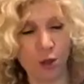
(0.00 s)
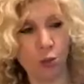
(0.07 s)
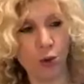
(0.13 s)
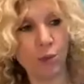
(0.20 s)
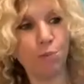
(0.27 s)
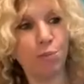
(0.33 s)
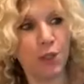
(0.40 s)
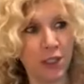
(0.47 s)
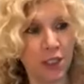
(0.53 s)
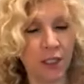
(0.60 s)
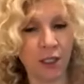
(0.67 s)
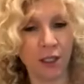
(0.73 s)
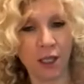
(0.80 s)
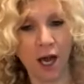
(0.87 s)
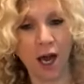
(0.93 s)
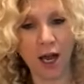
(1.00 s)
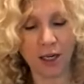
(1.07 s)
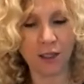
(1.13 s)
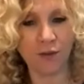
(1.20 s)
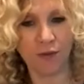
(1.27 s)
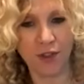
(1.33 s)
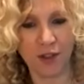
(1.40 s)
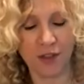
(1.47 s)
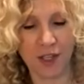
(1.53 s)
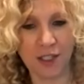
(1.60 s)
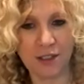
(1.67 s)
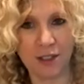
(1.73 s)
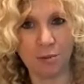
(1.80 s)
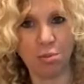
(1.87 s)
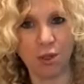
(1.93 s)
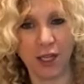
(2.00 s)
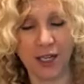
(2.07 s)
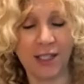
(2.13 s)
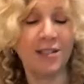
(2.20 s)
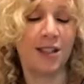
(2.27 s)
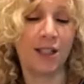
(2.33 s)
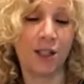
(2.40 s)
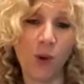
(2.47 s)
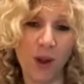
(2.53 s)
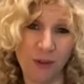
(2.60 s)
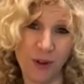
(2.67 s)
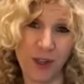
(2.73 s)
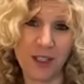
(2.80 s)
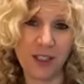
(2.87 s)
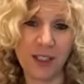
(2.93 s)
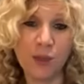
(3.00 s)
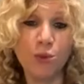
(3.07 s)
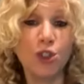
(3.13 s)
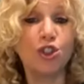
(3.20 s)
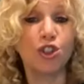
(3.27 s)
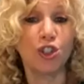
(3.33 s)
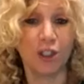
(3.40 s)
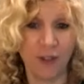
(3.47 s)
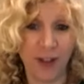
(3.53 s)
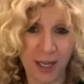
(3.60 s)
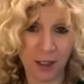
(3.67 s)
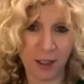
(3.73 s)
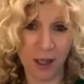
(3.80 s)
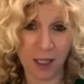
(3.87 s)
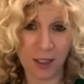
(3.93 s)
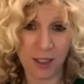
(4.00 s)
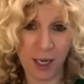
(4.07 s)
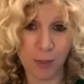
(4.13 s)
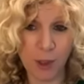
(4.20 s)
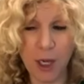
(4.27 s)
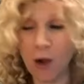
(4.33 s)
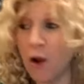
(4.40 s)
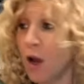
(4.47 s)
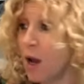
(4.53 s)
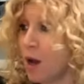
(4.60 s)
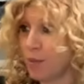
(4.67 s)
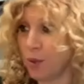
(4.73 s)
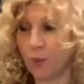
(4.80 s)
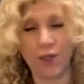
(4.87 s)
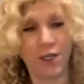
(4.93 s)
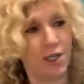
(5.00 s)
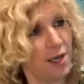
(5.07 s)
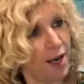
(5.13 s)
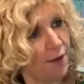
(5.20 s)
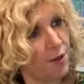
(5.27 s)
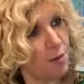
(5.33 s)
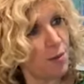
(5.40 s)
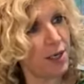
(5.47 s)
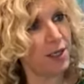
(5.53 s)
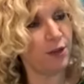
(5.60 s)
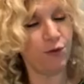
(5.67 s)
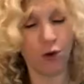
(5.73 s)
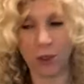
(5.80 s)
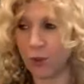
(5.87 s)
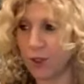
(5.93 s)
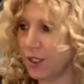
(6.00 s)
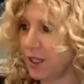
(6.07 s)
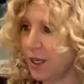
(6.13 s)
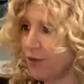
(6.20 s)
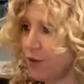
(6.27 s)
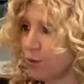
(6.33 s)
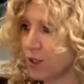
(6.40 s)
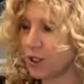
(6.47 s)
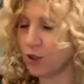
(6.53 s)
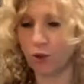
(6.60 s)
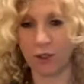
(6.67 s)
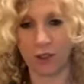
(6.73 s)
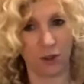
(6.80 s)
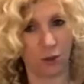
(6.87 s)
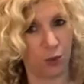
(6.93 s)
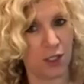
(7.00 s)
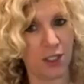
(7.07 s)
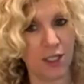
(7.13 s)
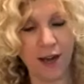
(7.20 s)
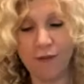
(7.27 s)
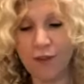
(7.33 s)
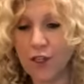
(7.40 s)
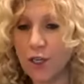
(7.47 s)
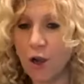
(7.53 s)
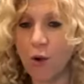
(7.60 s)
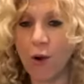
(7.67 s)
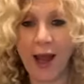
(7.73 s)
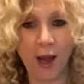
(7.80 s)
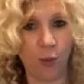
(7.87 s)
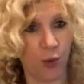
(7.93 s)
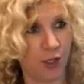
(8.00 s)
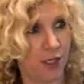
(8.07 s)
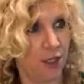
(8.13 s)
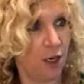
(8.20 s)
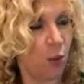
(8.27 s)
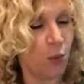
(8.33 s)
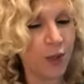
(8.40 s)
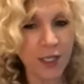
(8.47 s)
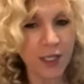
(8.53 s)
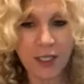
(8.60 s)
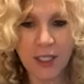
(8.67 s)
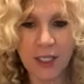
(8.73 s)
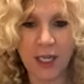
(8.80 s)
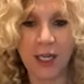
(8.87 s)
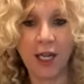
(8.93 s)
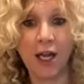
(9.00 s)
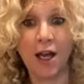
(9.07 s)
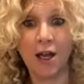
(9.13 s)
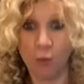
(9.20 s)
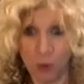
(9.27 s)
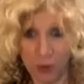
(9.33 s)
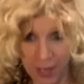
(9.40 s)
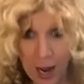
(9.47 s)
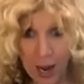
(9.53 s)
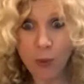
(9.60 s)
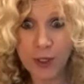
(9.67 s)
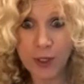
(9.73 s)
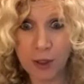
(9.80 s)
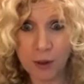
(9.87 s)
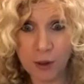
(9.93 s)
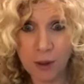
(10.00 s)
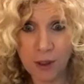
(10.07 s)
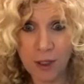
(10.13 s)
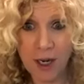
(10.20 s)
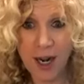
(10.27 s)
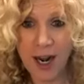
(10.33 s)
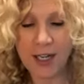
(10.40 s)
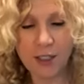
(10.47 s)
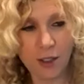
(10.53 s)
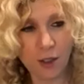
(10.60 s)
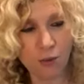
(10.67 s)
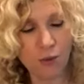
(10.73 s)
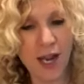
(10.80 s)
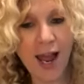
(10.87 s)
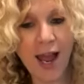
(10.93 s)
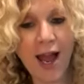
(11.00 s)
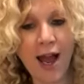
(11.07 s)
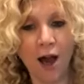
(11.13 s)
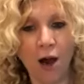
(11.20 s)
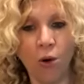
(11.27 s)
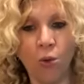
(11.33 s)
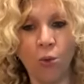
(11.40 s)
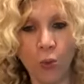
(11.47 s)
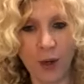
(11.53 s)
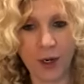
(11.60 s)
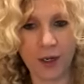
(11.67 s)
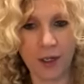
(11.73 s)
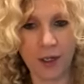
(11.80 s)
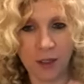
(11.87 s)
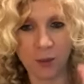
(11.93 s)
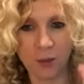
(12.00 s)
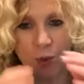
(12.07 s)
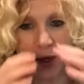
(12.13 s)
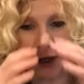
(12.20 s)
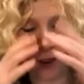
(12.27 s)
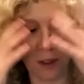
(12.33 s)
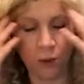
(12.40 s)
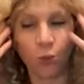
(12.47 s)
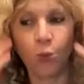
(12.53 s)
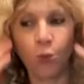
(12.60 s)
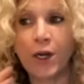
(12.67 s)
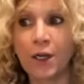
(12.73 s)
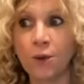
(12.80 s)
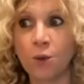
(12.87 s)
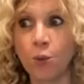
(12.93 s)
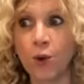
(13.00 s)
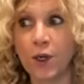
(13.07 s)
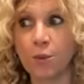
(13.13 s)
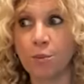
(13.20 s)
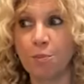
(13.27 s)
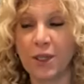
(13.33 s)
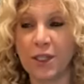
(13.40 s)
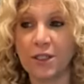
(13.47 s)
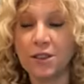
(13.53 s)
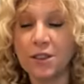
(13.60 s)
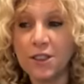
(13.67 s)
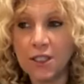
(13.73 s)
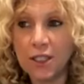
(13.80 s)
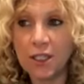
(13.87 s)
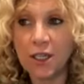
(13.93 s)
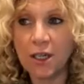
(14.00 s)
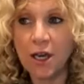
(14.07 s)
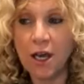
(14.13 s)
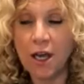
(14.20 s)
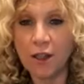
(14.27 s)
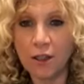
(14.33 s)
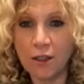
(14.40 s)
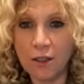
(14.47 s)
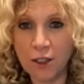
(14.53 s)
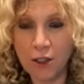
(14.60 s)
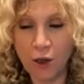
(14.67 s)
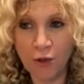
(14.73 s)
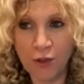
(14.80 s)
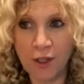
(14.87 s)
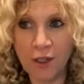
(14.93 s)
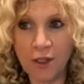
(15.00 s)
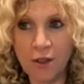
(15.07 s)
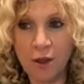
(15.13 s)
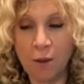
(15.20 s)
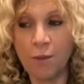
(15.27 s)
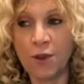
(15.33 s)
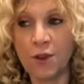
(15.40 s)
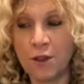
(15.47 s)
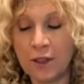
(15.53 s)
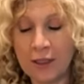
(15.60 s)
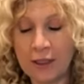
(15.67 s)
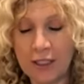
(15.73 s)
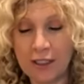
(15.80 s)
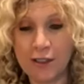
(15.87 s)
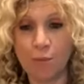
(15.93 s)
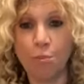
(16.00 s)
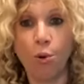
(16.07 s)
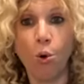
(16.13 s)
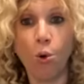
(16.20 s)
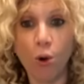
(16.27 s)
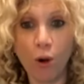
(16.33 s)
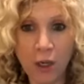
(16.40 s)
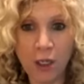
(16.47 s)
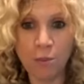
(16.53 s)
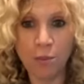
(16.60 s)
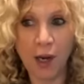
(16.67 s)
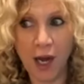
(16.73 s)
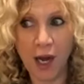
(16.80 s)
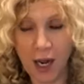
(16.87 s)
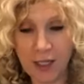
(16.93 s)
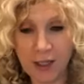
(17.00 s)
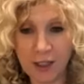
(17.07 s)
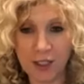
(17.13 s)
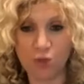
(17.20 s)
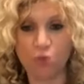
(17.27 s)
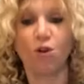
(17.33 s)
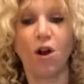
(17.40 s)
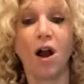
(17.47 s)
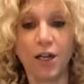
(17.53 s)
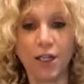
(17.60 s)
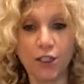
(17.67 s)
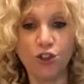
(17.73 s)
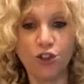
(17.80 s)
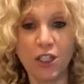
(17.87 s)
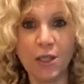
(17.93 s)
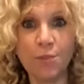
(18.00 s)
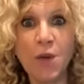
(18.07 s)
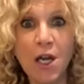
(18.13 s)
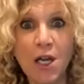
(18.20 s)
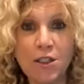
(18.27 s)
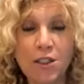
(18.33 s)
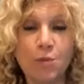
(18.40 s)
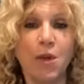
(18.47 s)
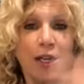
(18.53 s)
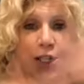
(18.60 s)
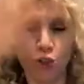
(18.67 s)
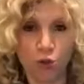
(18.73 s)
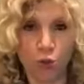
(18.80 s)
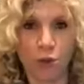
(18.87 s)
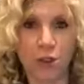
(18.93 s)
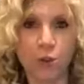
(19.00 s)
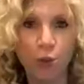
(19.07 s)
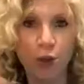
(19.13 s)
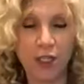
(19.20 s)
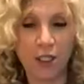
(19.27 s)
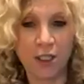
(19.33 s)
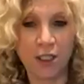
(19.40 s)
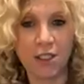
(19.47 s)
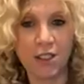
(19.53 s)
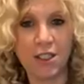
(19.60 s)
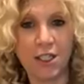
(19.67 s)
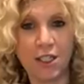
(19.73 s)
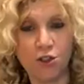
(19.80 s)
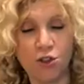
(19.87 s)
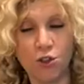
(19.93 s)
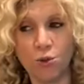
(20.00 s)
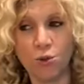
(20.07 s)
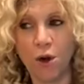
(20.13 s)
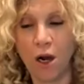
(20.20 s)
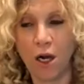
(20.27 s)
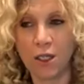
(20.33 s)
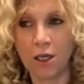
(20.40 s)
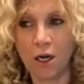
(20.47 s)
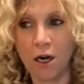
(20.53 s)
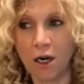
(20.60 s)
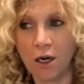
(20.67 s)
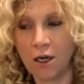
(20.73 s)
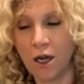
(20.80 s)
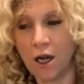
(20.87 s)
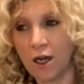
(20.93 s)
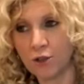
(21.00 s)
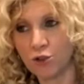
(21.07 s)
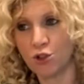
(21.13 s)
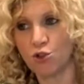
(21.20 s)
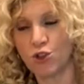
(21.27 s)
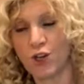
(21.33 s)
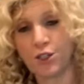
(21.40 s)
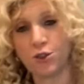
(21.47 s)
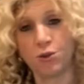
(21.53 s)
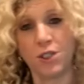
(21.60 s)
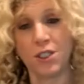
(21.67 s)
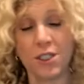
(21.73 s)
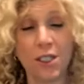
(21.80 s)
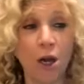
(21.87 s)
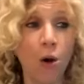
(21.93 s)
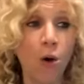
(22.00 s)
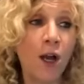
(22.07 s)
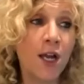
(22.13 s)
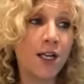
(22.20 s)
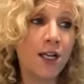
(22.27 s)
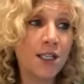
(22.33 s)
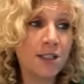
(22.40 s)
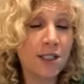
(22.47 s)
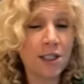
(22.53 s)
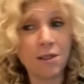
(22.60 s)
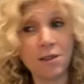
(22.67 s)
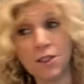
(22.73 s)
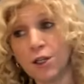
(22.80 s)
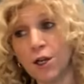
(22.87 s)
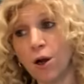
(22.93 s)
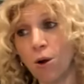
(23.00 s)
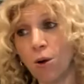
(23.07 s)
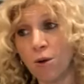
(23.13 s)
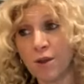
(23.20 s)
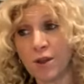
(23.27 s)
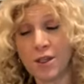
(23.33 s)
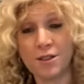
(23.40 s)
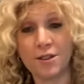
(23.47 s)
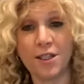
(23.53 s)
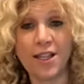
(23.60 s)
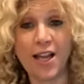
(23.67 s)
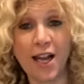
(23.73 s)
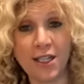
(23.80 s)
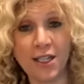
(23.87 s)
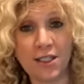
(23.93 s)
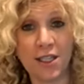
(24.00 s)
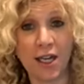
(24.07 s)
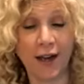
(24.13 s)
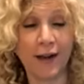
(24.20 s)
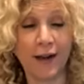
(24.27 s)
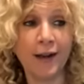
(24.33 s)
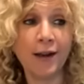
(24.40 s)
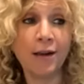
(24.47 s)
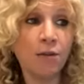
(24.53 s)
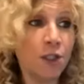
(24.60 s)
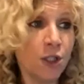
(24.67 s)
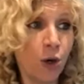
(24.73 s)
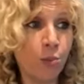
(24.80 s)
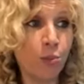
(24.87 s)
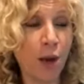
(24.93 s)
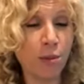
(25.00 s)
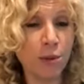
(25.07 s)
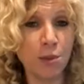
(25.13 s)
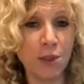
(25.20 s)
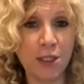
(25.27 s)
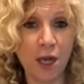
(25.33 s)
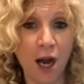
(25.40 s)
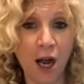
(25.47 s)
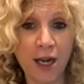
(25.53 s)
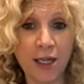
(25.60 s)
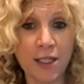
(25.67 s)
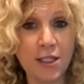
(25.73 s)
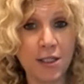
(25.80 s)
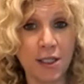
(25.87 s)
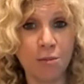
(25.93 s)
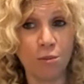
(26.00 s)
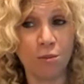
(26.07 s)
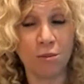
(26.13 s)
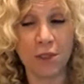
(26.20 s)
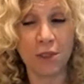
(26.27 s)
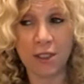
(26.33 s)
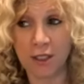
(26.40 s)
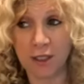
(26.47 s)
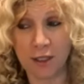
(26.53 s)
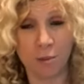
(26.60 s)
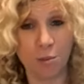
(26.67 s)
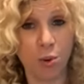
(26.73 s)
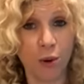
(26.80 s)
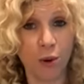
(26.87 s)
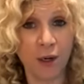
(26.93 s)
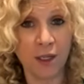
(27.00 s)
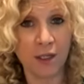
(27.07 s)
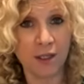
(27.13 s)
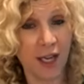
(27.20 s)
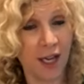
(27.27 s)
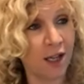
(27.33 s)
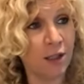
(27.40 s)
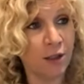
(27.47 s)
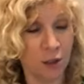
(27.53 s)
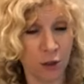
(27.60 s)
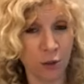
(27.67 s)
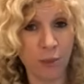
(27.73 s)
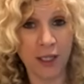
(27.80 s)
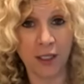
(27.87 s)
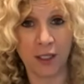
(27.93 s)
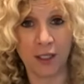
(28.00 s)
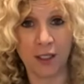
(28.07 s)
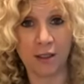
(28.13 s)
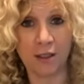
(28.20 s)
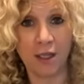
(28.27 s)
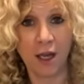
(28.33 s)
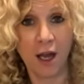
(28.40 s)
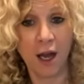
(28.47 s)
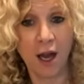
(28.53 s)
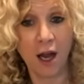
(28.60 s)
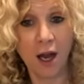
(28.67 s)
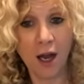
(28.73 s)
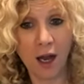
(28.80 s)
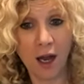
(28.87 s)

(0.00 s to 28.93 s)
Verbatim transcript: So we're putting a lot of the things in place that, quite frankly, we should have had a long time ago, but we didn't have the money for it. We didn't have the resources. We didn't have the know-how. We didn't know we needed it. Now we do. And yep. so now we're, we're, we're, we're building, you know, the, the, the support behind this rocket ship to make sure we can continue on our uh, trajectory. So is it, you know, is it that exciting? You know, probably not. Is it, is it as important as hell? You bet it is. Yep.